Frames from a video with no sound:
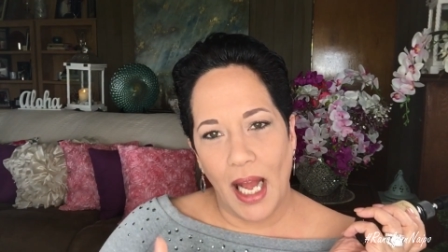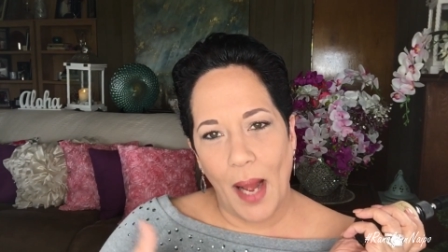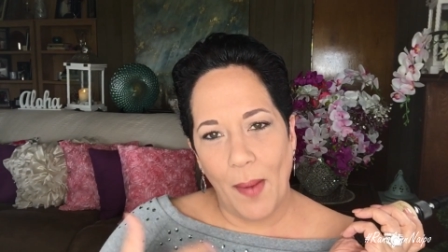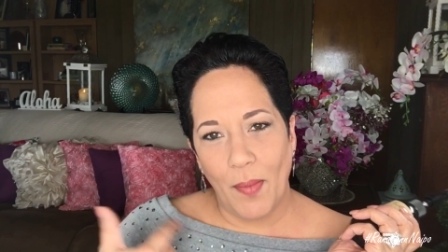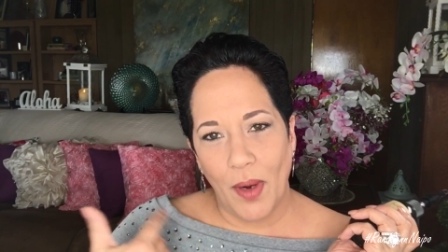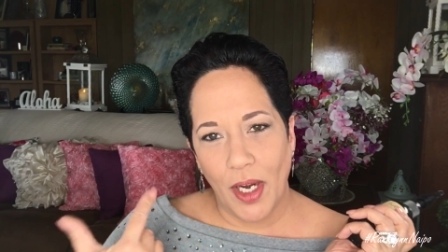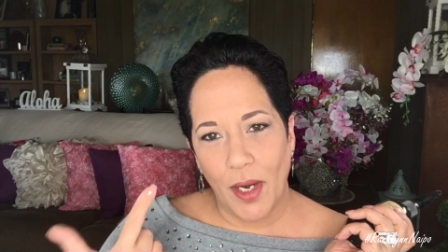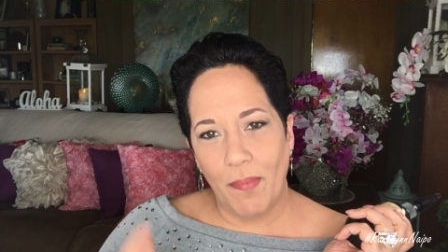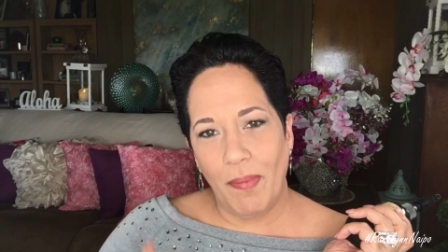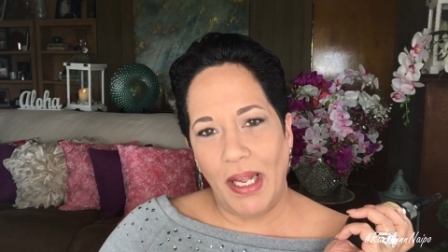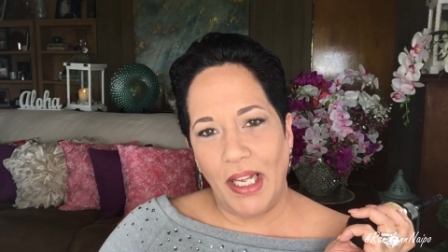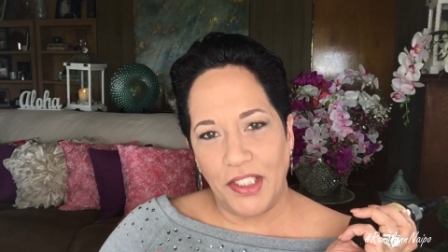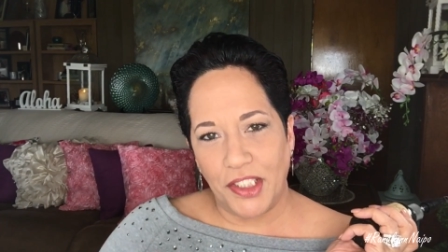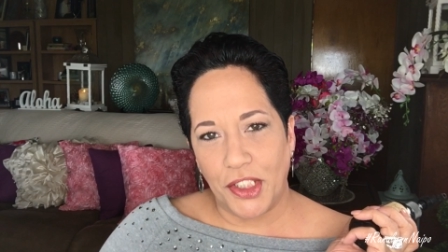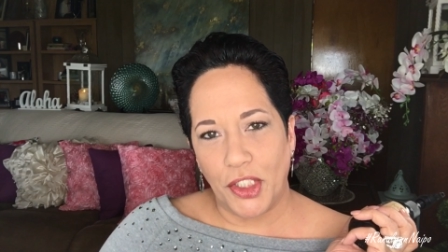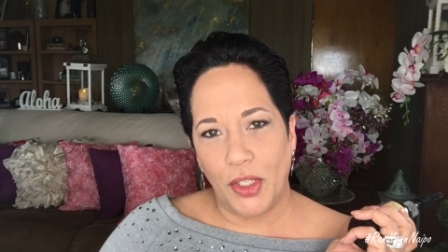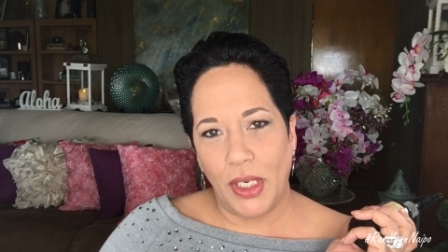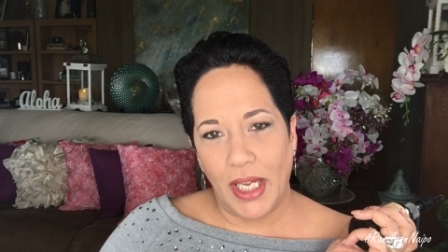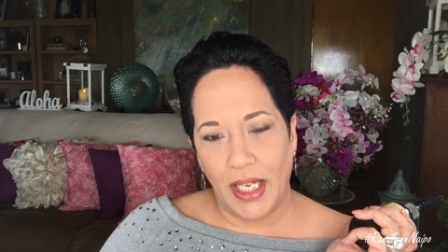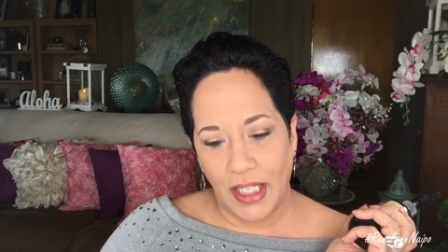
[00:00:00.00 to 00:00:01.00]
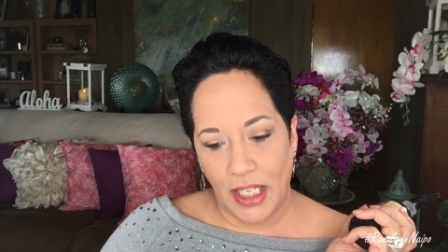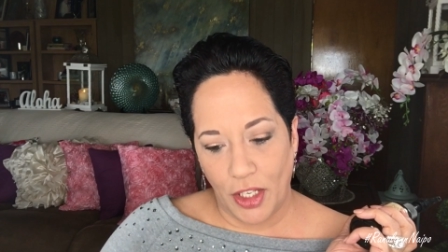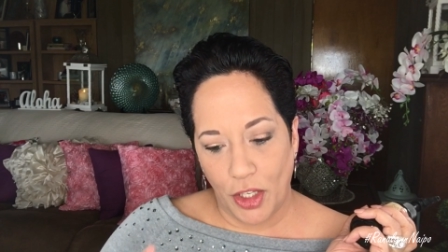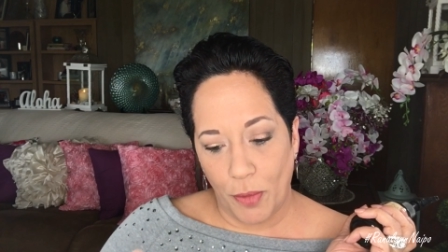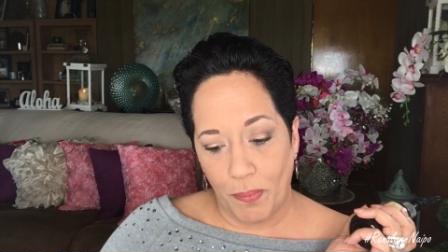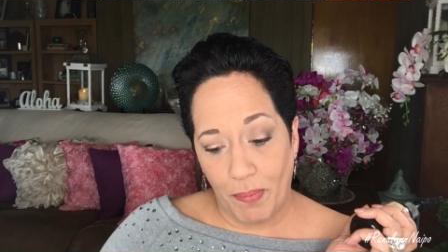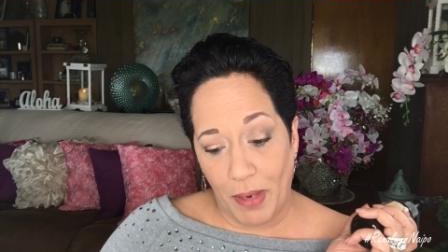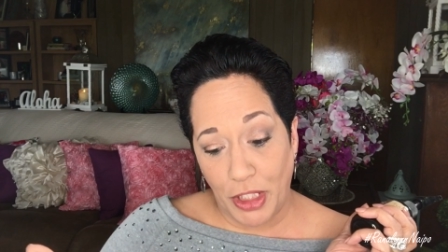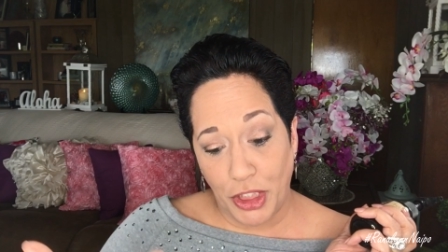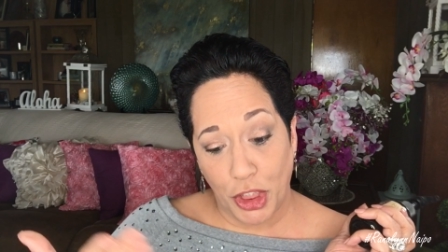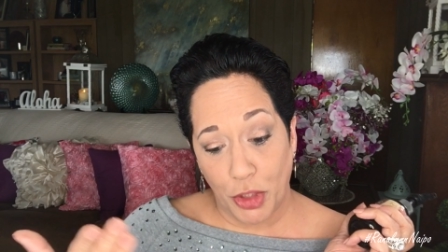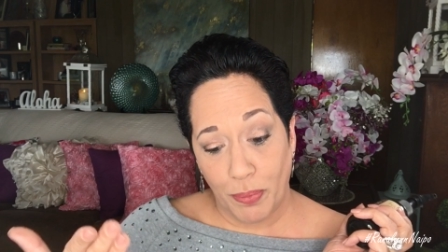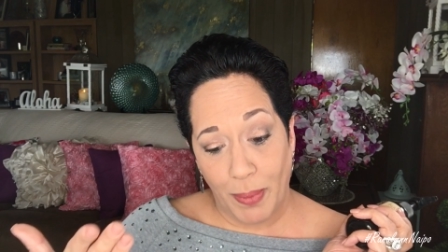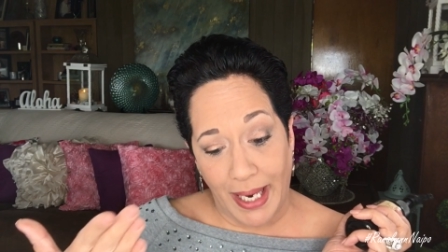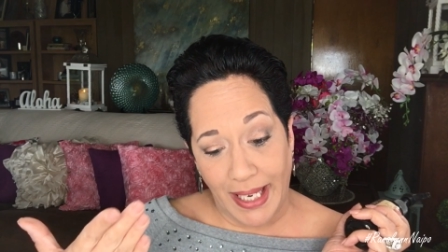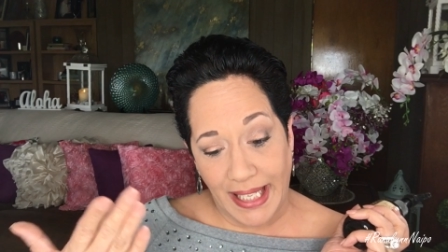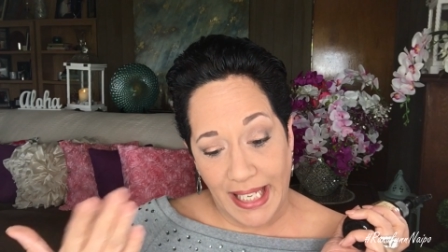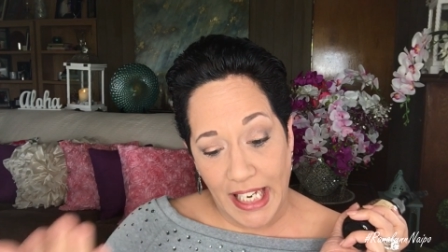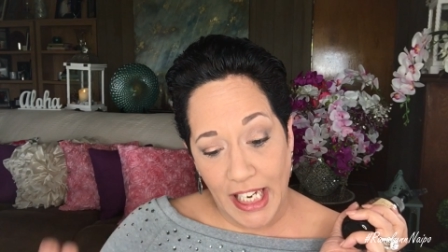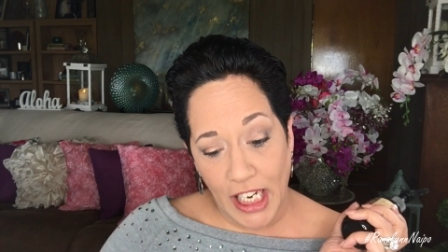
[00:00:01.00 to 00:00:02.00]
I'm going to be inserting another picture right